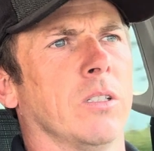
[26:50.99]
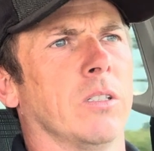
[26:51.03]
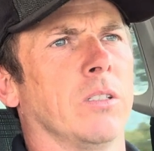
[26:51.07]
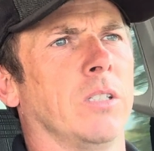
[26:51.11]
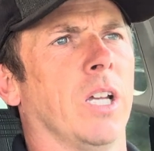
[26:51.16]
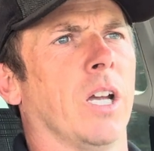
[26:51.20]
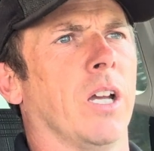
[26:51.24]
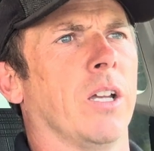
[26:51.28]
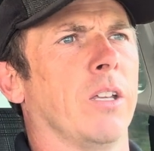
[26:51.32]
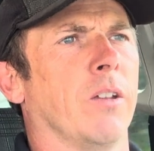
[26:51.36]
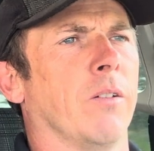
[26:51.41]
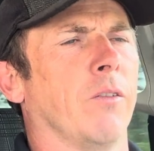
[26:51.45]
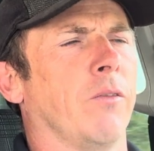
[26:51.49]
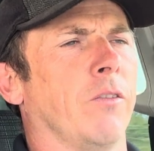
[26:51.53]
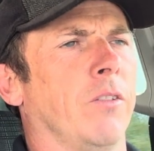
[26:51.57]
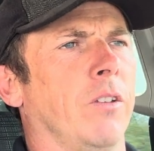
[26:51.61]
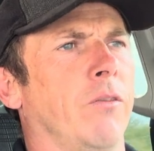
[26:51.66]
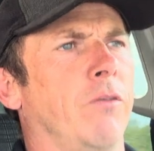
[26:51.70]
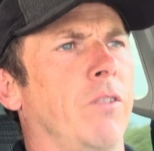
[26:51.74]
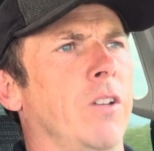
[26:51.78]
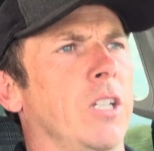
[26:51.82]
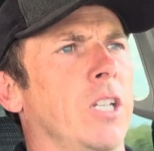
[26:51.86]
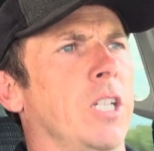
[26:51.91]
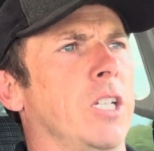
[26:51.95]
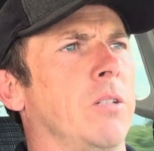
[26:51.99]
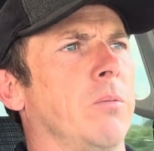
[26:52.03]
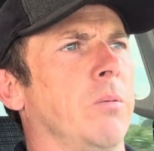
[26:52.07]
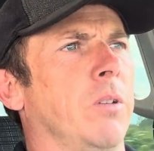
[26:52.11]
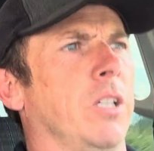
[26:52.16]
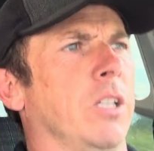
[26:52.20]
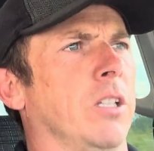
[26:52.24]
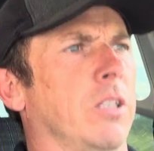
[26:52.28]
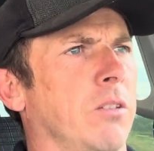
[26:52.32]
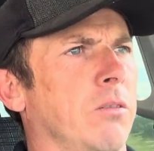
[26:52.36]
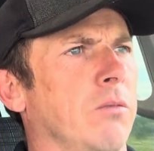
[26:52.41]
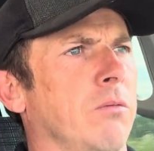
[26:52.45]
yeah, your feet need to
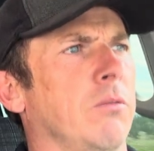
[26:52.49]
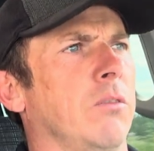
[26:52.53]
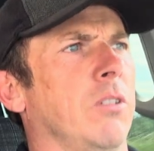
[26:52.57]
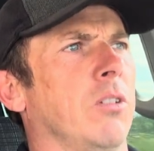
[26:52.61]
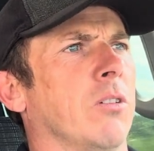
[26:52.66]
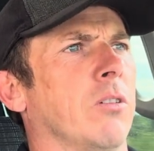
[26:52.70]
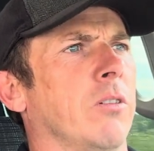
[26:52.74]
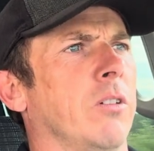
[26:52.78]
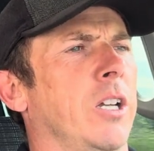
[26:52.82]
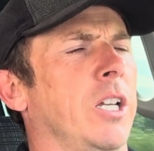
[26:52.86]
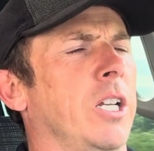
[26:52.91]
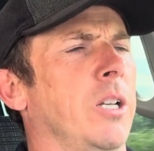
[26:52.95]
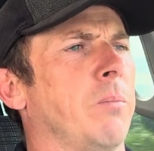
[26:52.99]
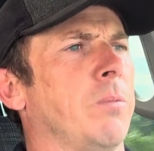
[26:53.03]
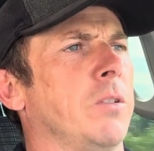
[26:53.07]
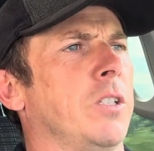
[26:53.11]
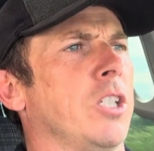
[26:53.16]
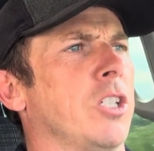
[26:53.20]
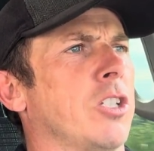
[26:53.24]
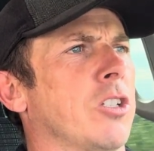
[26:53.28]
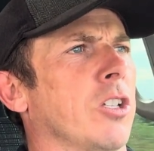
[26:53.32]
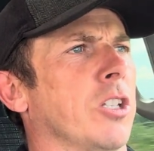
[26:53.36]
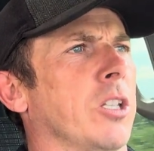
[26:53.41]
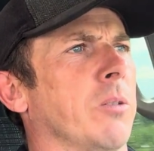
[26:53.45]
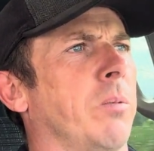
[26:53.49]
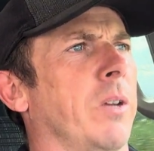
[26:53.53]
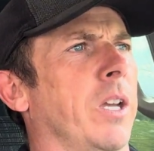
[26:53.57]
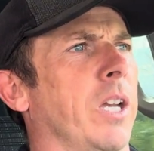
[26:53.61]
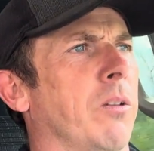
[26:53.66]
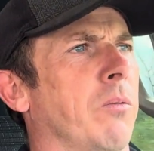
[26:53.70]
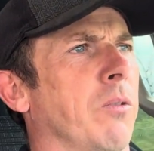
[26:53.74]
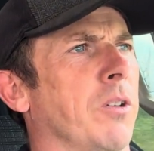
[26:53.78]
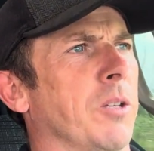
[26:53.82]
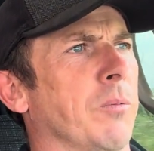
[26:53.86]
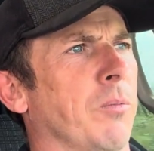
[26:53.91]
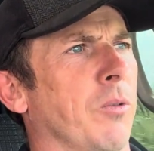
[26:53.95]
be in a position on the peg
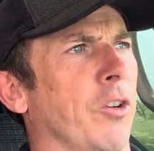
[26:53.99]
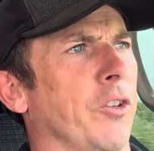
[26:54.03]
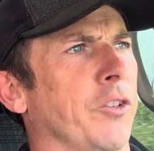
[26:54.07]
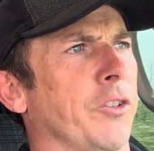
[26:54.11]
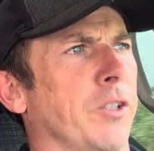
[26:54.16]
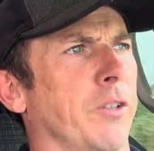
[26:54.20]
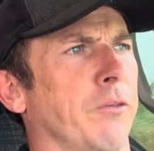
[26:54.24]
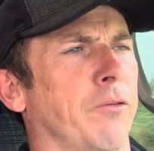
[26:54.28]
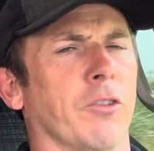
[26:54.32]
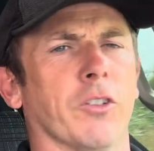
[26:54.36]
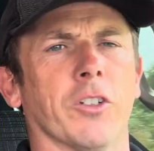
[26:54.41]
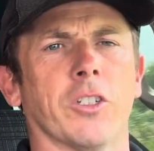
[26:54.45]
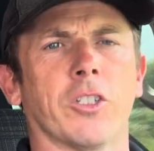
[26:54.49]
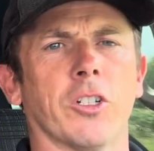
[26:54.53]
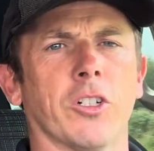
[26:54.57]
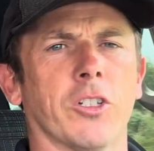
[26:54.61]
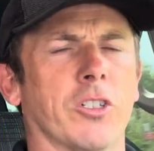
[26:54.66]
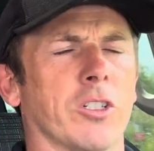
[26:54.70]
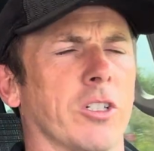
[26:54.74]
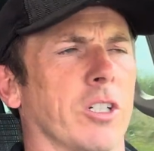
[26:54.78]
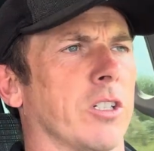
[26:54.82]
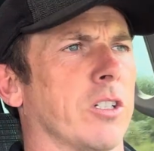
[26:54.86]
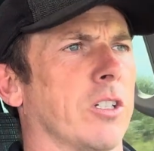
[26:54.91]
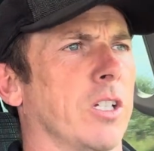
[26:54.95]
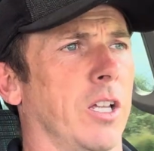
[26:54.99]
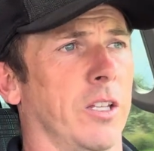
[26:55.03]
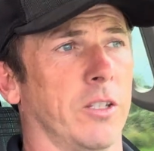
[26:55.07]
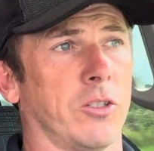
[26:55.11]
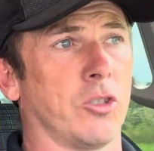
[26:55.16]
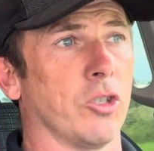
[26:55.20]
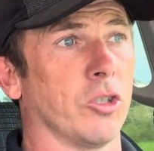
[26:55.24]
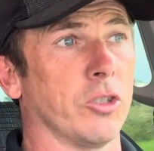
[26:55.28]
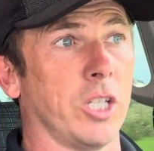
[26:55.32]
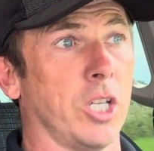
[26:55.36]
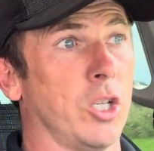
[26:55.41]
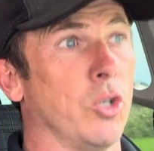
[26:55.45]
where the balls of your foot is touching it. And
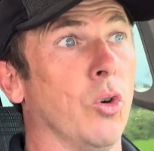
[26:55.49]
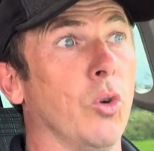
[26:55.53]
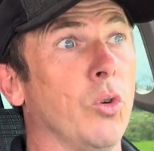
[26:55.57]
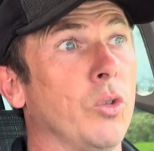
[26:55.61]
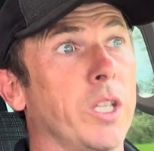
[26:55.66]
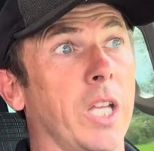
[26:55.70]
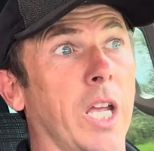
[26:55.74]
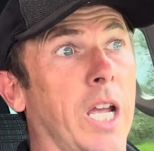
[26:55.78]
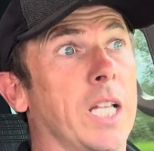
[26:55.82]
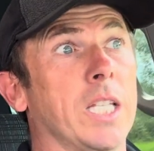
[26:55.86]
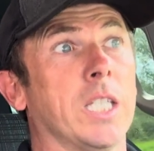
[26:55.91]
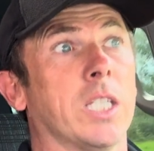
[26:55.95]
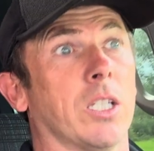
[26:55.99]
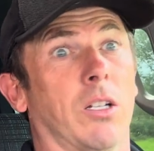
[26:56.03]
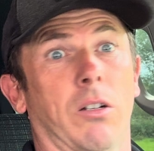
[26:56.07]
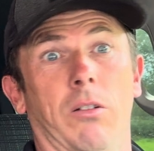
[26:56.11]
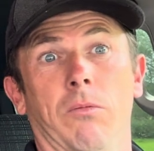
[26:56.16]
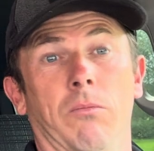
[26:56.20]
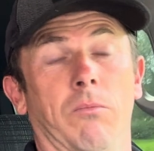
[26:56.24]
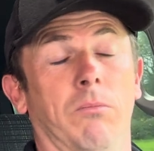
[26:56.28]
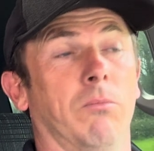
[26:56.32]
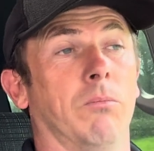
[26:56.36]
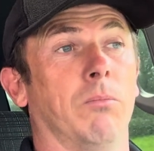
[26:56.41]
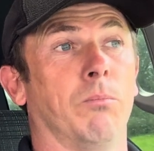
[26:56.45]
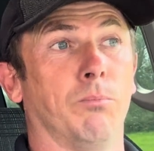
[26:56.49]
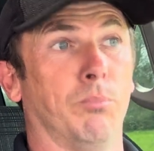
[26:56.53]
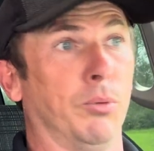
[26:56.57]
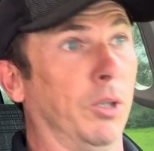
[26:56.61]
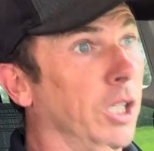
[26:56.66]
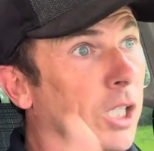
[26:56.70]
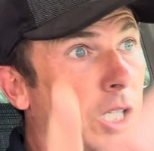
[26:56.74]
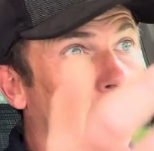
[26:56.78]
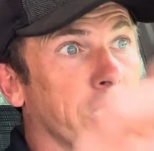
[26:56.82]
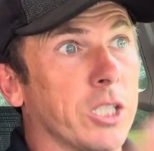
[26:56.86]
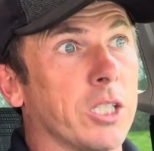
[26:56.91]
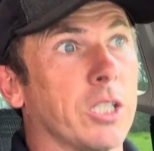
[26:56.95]
so they know the answer.
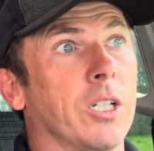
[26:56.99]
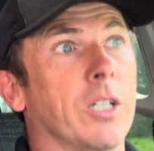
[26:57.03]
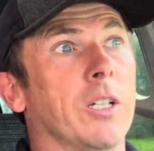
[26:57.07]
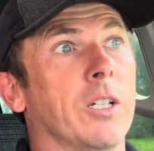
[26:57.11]
Brilliant.